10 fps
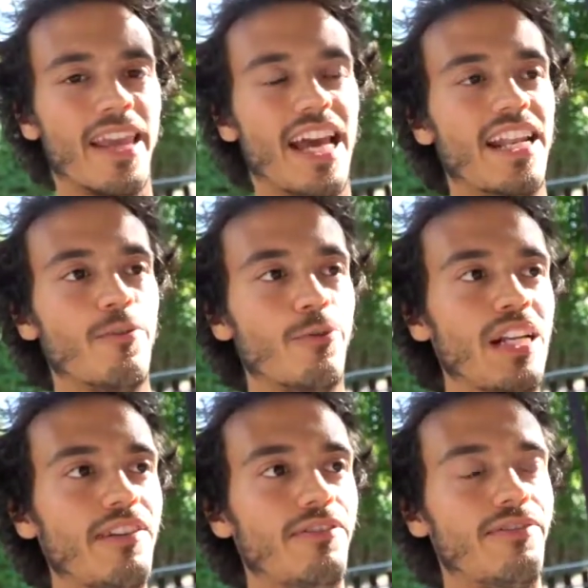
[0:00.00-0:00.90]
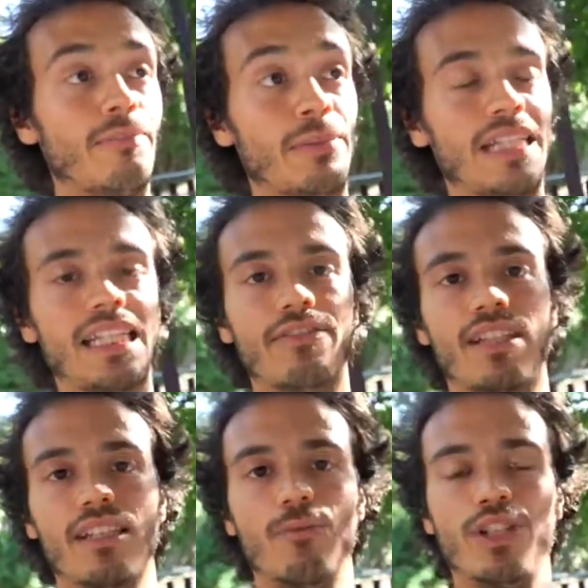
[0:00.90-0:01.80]
And I really believe
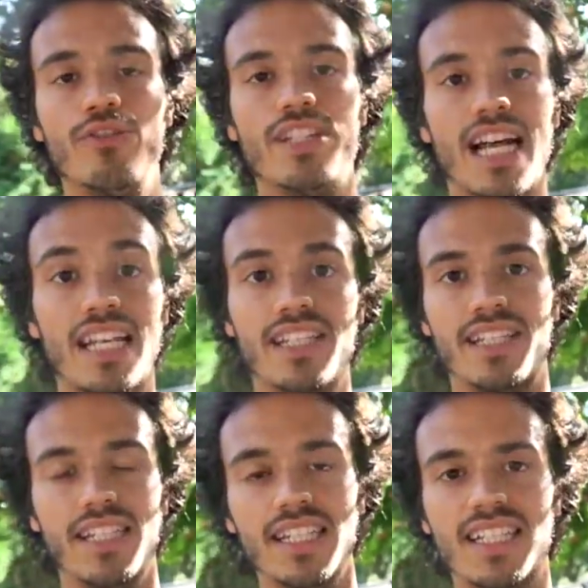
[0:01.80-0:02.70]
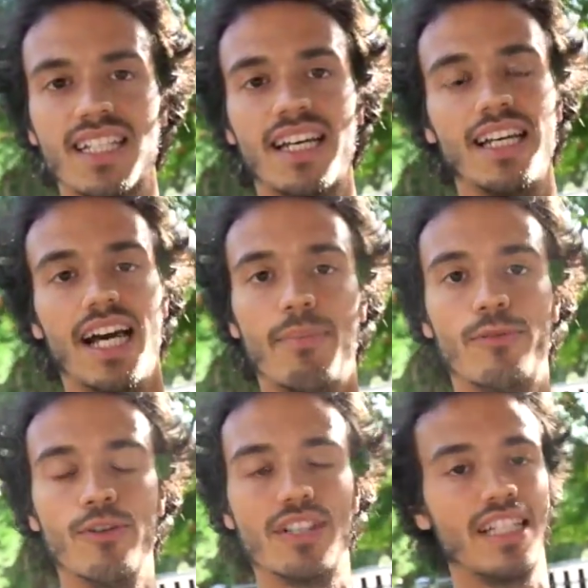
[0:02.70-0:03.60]
that we should challenge this
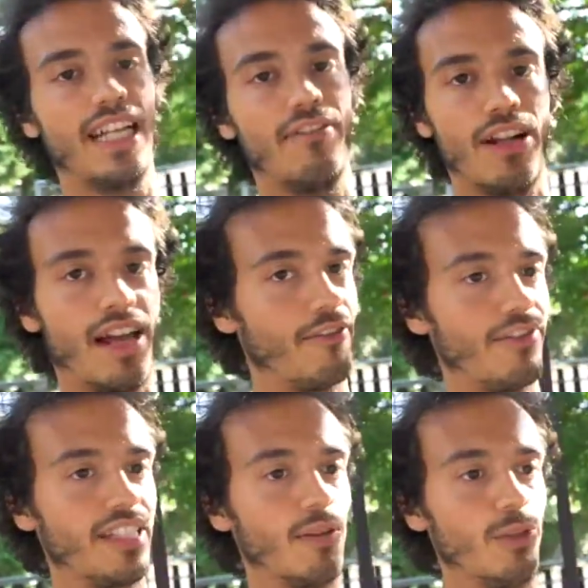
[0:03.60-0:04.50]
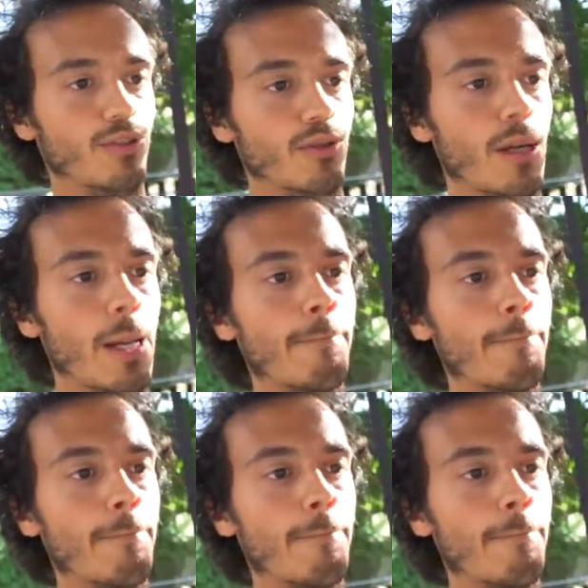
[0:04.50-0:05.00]
approach in everything that we do.